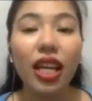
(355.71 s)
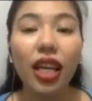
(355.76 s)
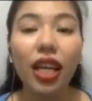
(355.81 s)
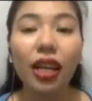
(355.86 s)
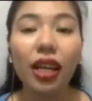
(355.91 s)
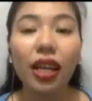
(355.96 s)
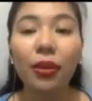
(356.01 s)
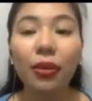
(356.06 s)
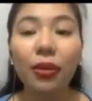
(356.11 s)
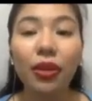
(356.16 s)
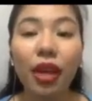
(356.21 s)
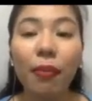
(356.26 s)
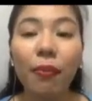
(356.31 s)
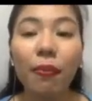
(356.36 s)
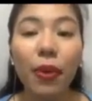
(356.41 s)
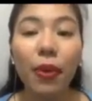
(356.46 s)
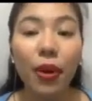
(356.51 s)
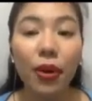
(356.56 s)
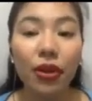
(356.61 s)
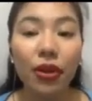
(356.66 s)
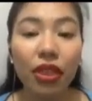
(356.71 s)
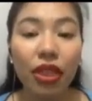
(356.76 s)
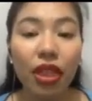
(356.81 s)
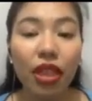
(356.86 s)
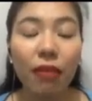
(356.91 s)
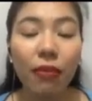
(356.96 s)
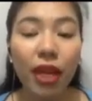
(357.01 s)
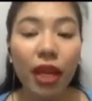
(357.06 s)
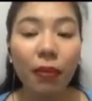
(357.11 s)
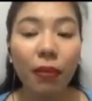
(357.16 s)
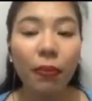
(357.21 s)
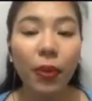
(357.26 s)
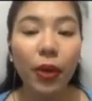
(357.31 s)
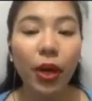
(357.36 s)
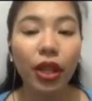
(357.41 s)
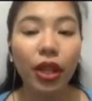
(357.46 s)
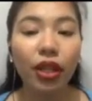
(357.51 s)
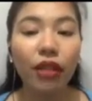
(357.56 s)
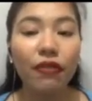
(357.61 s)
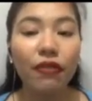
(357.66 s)
including both the main
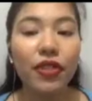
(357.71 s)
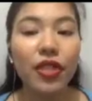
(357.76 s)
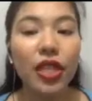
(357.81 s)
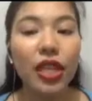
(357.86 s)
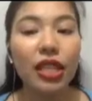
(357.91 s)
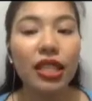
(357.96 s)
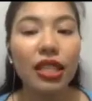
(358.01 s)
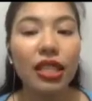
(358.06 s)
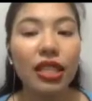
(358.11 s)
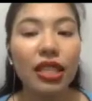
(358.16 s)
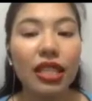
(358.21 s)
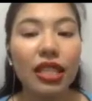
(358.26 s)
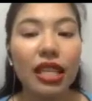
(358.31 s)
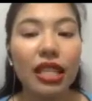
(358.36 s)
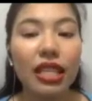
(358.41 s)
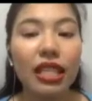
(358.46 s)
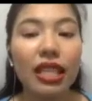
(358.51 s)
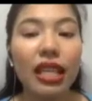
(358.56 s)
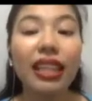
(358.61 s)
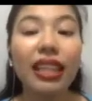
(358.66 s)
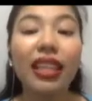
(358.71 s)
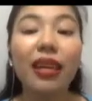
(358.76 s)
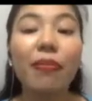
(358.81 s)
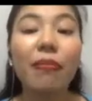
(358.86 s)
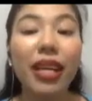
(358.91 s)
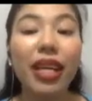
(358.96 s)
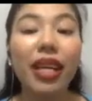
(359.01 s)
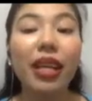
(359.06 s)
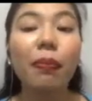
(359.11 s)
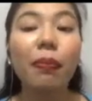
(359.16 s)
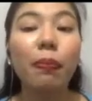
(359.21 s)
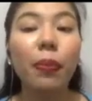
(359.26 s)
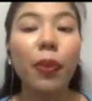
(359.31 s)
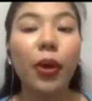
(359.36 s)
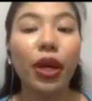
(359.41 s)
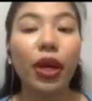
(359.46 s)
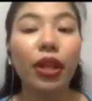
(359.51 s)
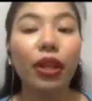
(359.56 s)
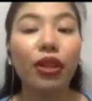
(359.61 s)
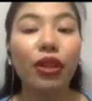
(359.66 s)
point of sentences and the main
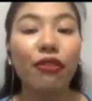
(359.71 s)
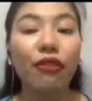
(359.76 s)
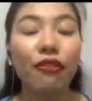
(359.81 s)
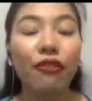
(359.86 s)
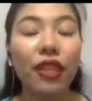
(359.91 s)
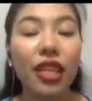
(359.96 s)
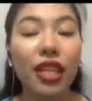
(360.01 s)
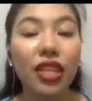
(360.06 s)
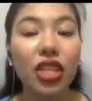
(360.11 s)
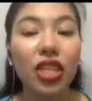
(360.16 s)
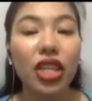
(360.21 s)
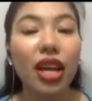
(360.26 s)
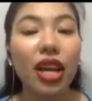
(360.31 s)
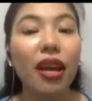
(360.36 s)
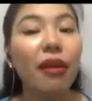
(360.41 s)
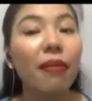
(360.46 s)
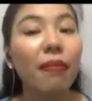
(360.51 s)
point of each